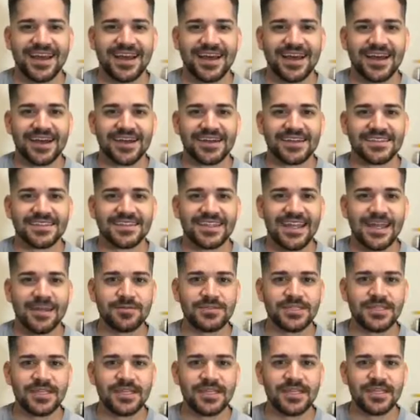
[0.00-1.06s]
Uh,
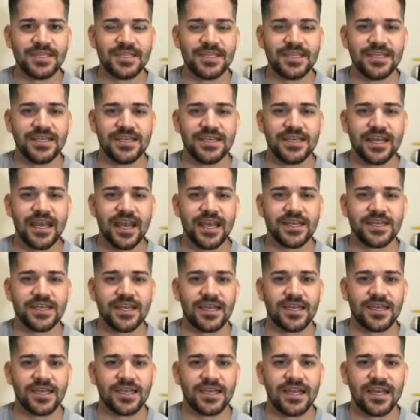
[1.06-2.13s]
Samson, he had
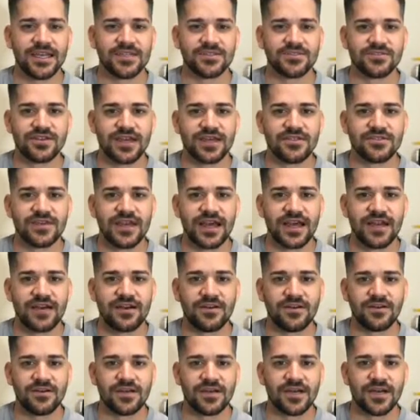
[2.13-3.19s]
taken a Nazarite
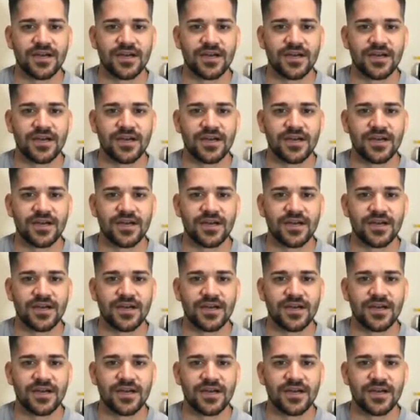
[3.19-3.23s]
vow